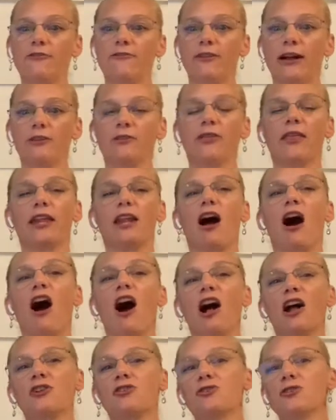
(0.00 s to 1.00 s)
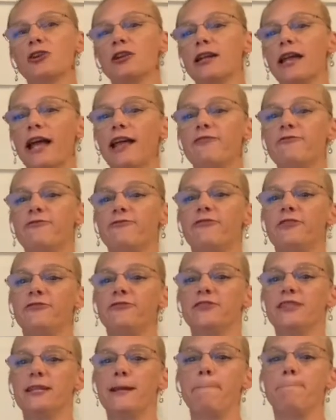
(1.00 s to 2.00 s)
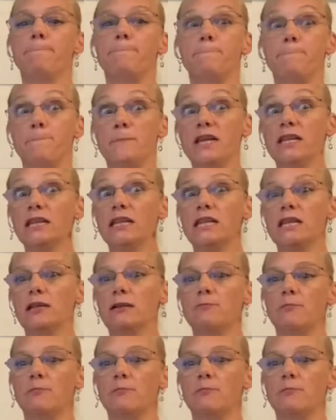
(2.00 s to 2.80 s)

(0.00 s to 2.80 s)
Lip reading: found that 150 million